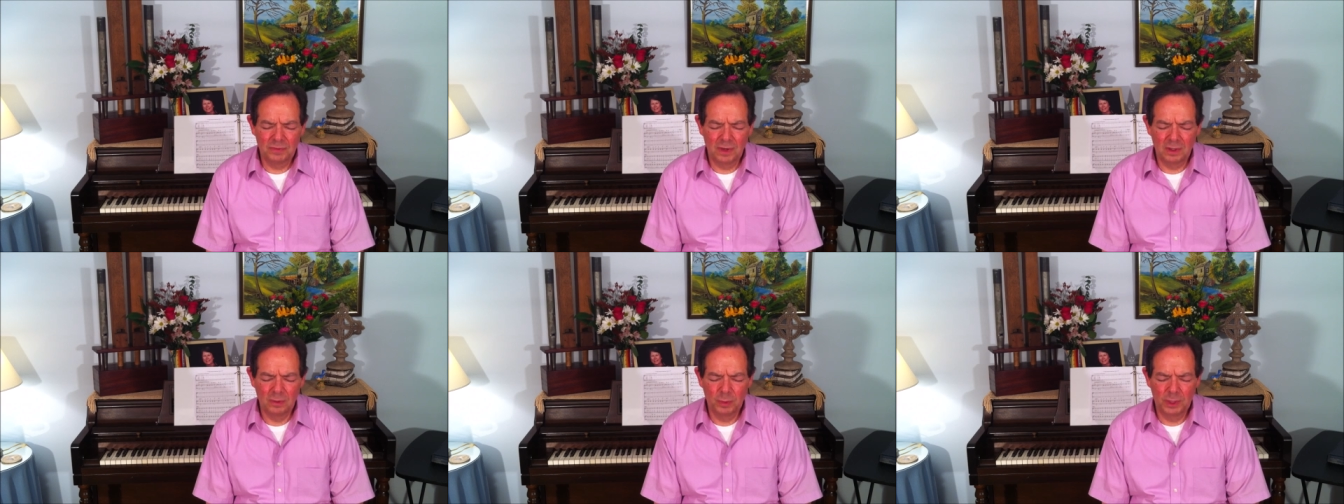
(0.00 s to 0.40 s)

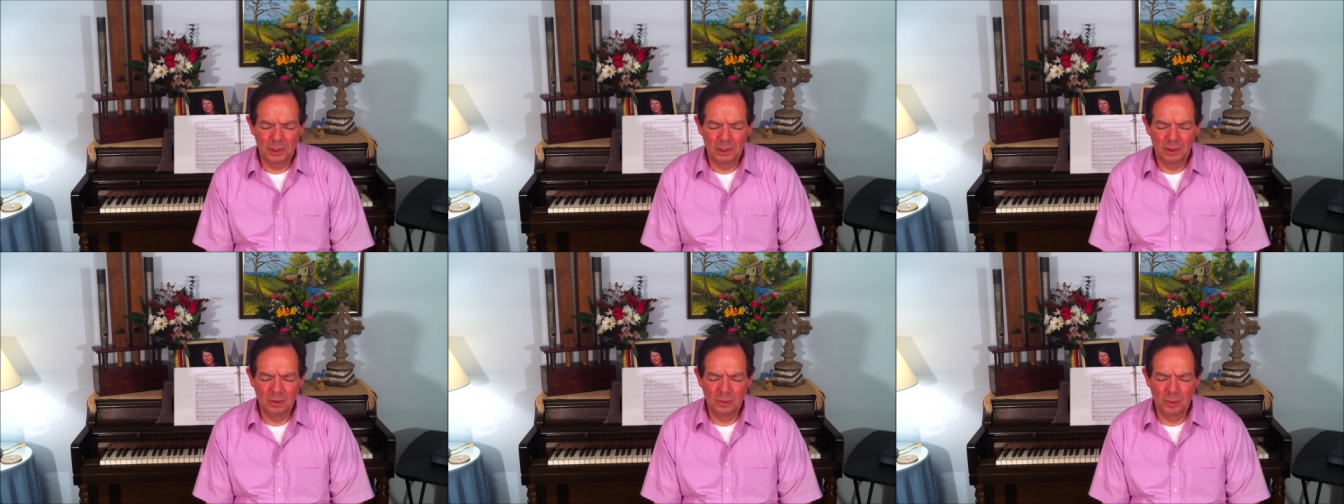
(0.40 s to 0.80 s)
Father,
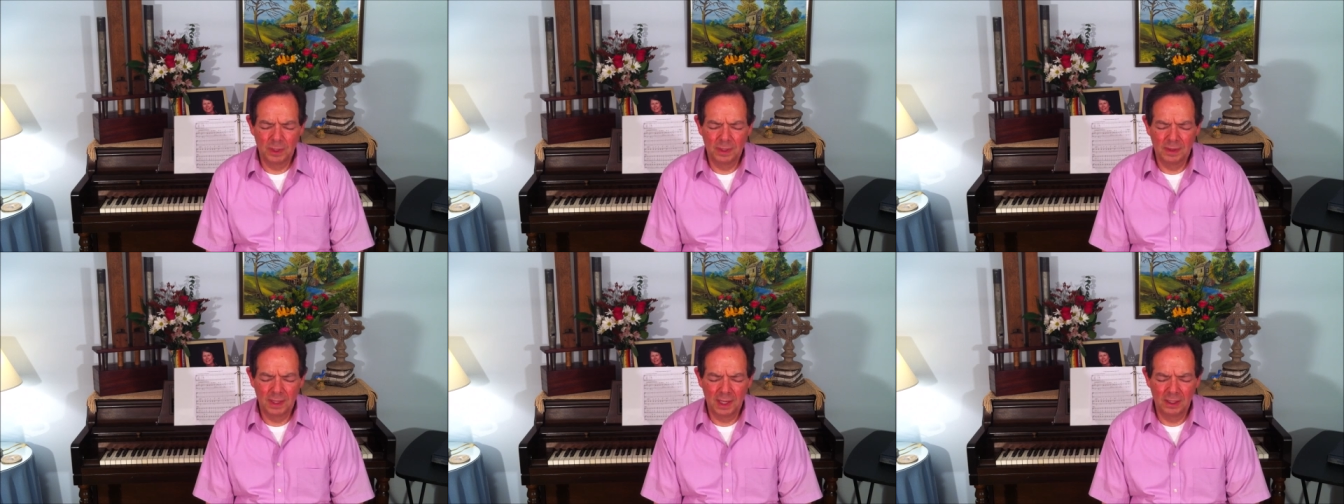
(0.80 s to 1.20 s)

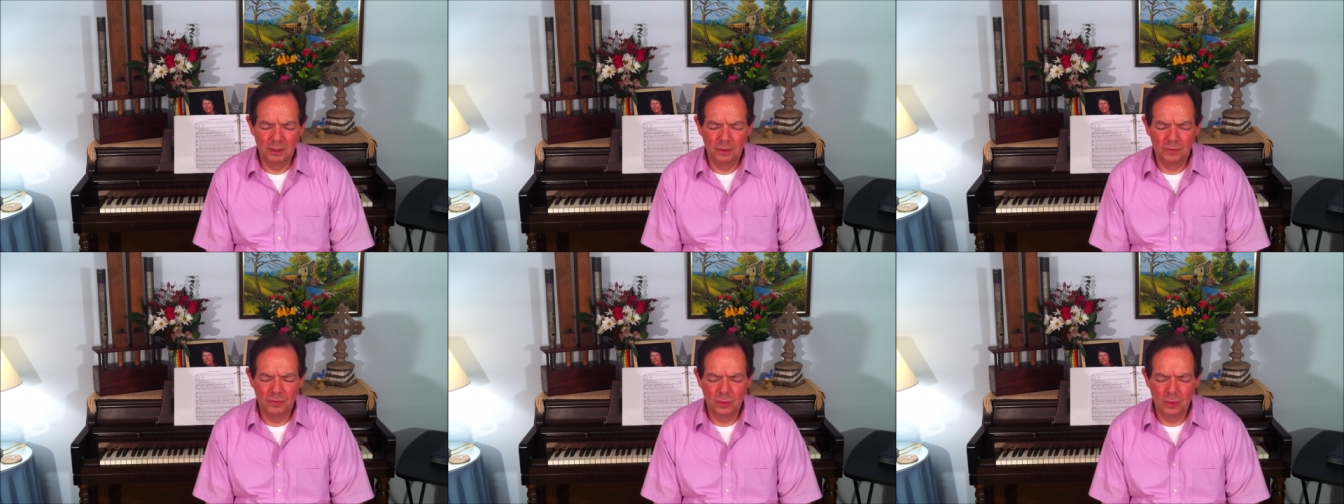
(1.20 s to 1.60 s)
we
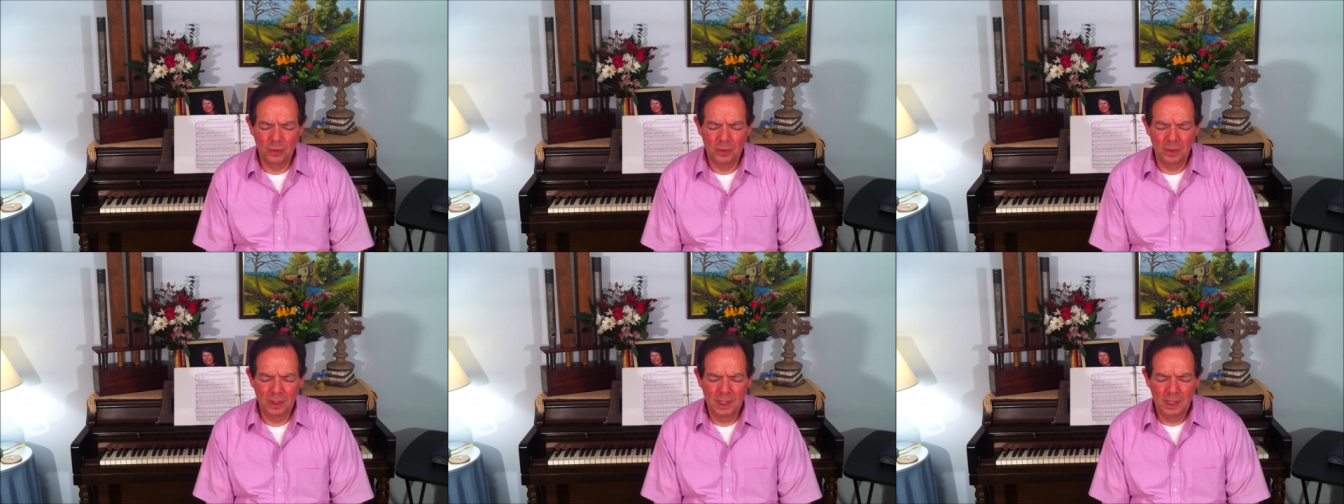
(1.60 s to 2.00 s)
thank you
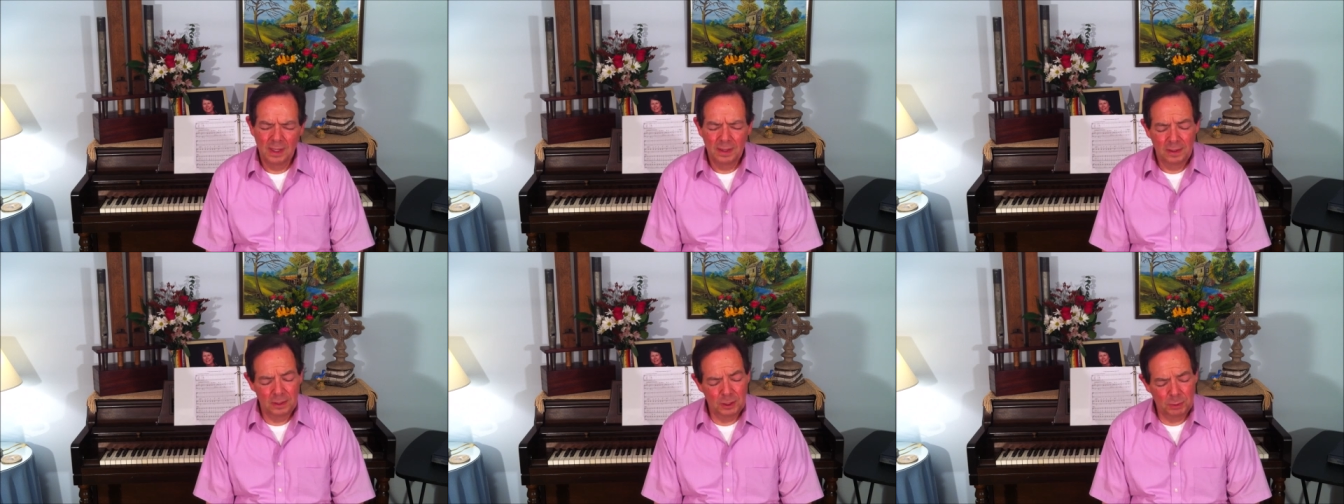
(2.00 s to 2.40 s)
for
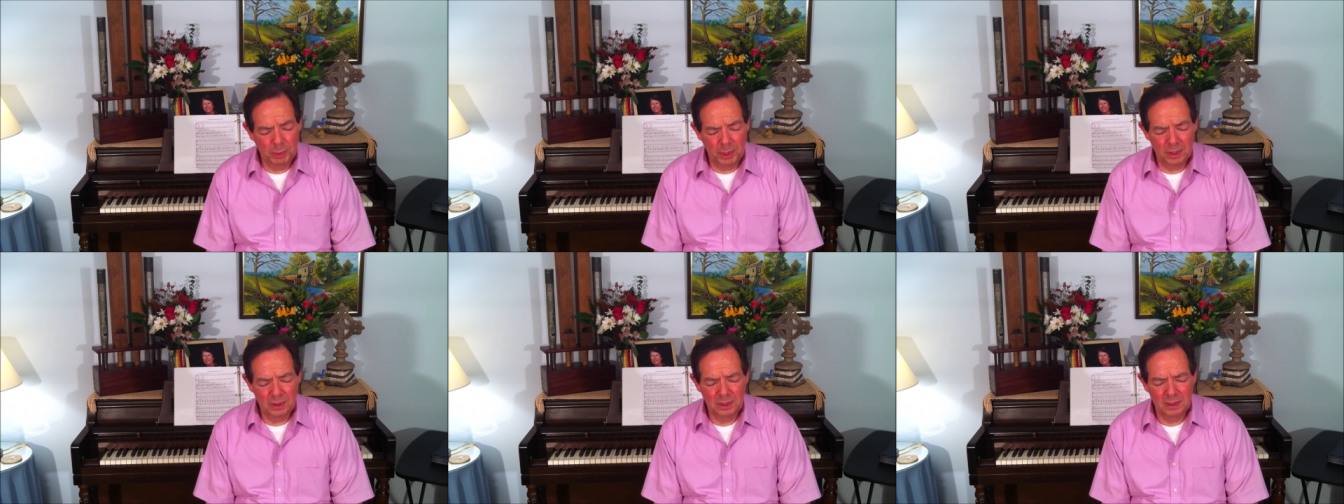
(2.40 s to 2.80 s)
the
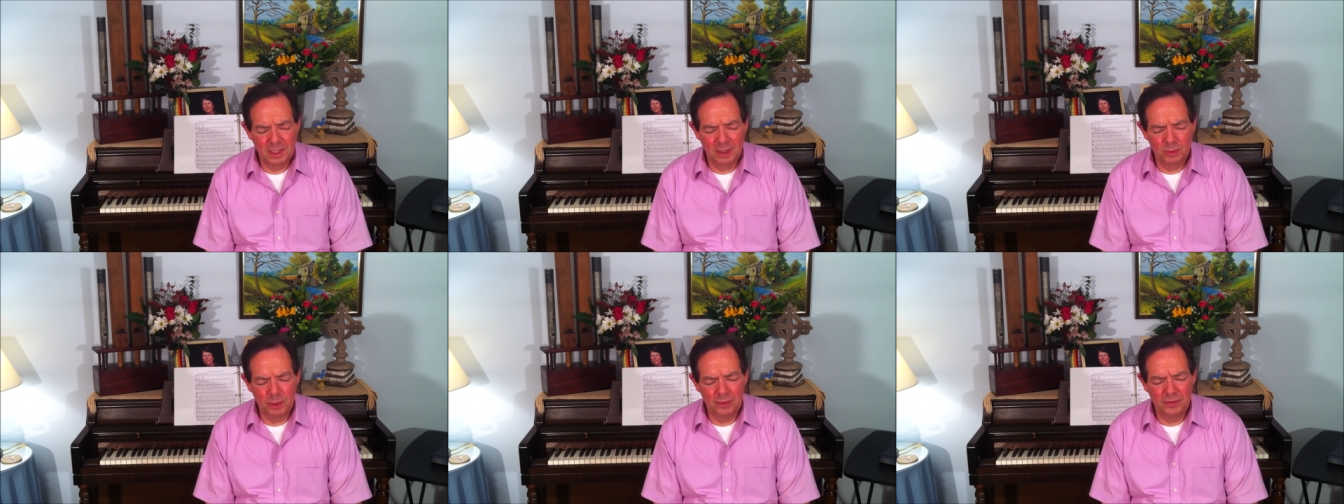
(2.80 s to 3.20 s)
experiences
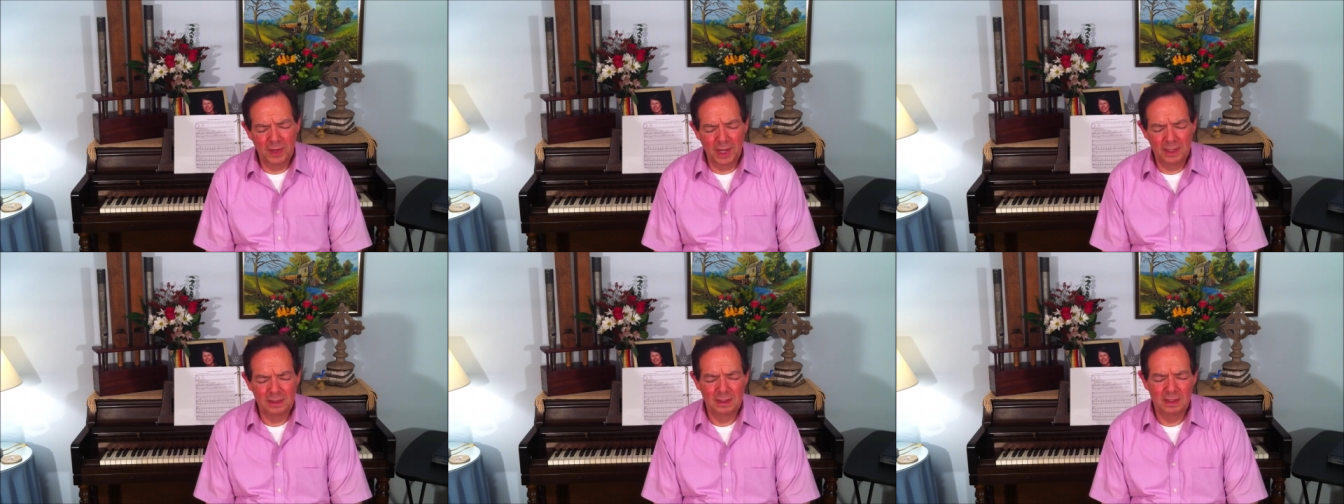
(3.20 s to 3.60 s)
that
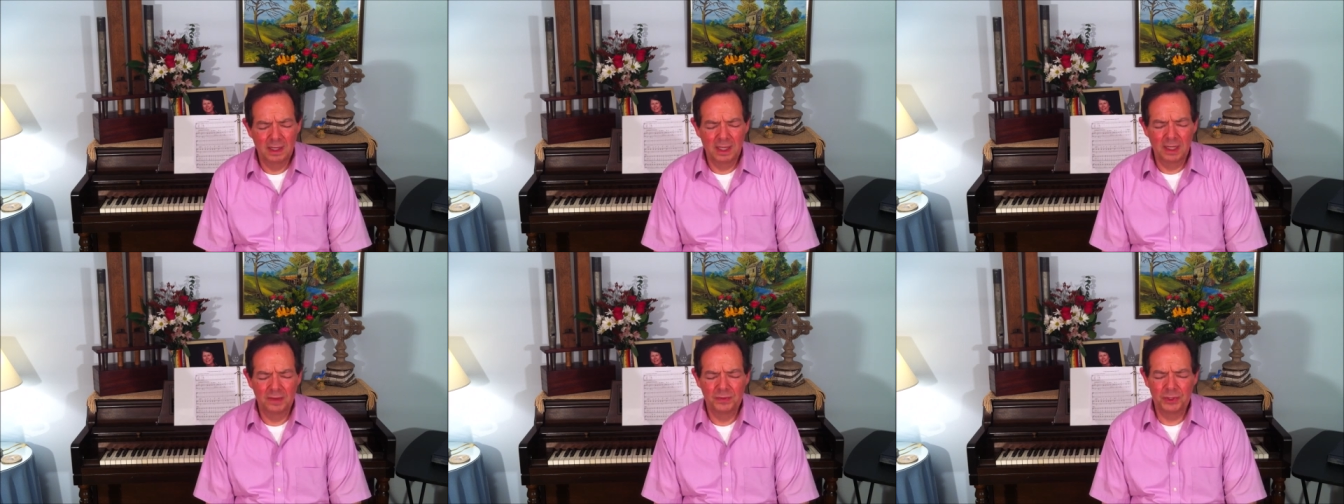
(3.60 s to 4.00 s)
we've had
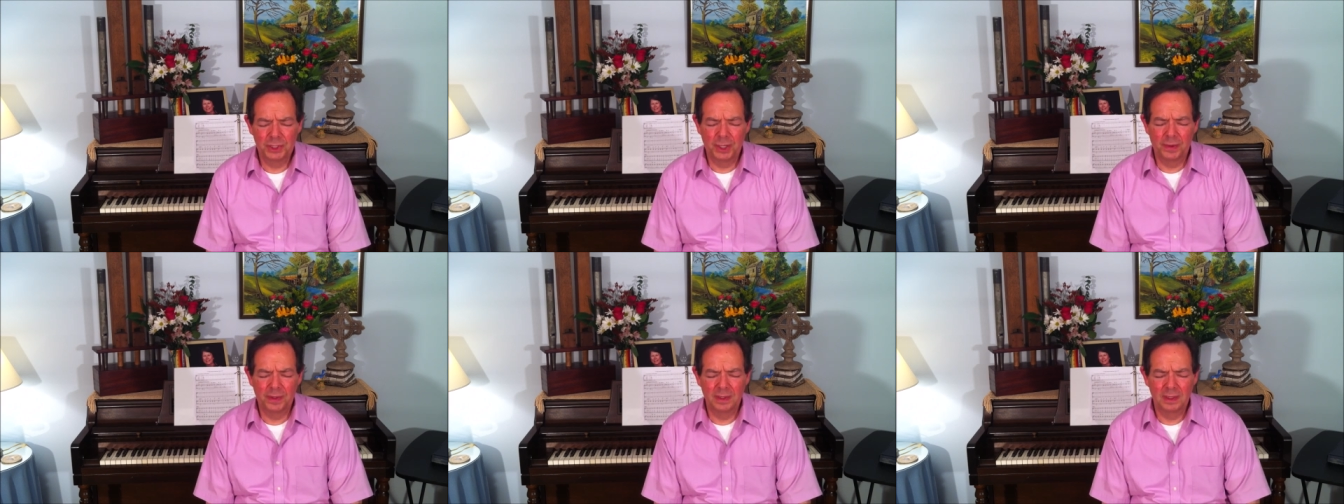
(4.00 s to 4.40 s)
today of
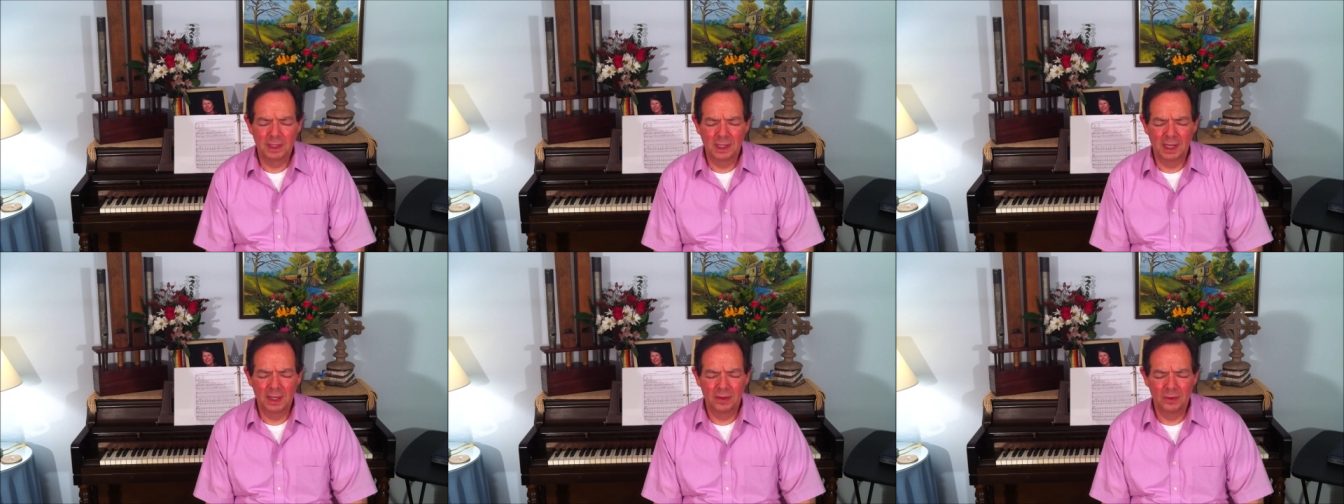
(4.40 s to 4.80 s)
sharing
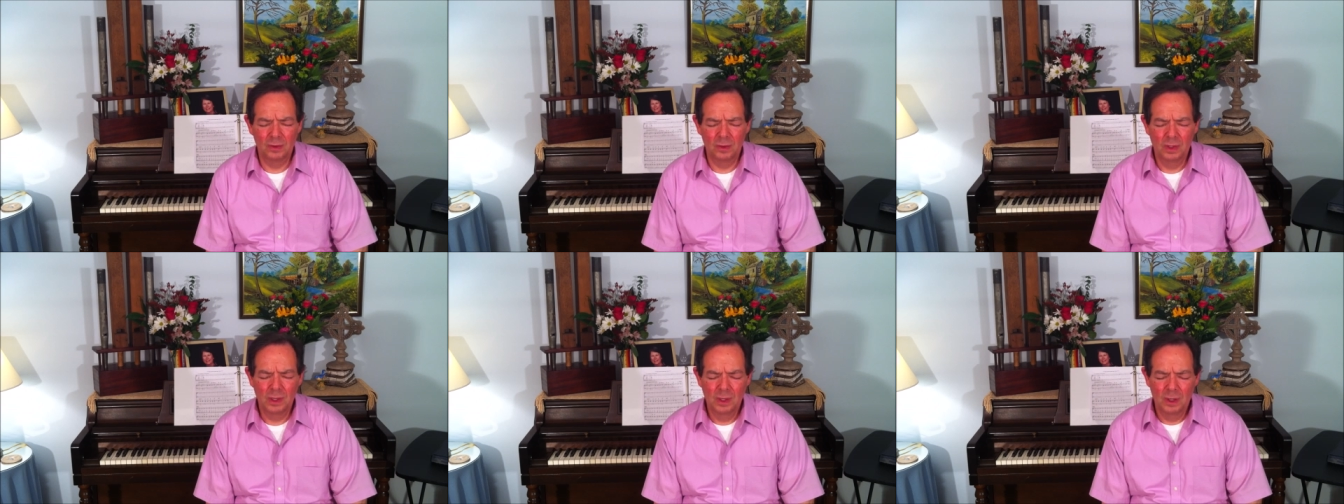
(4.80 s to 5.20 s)

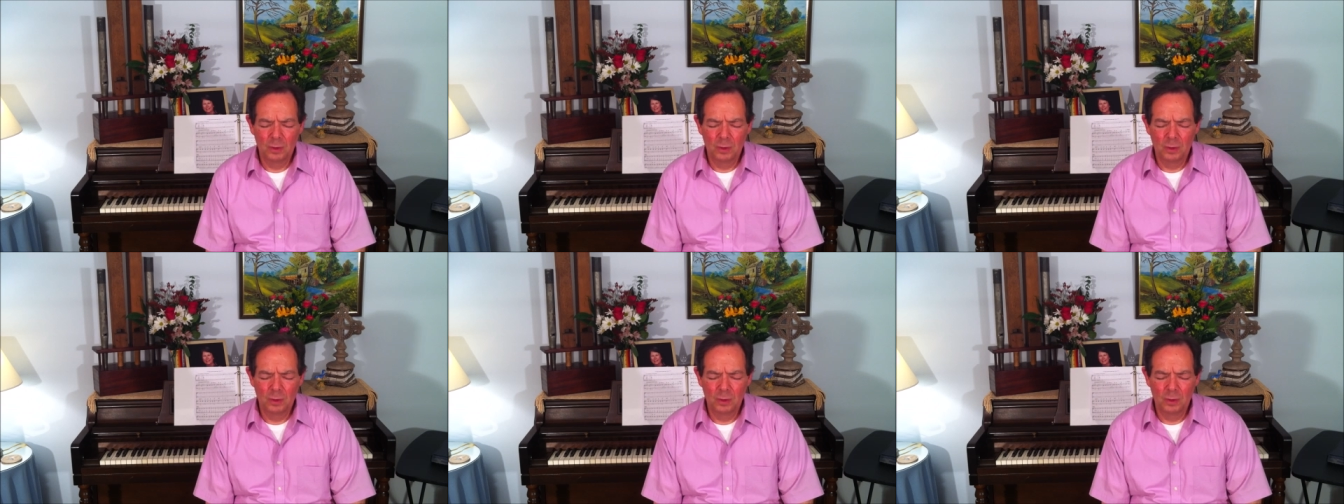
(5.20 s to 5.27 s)
together.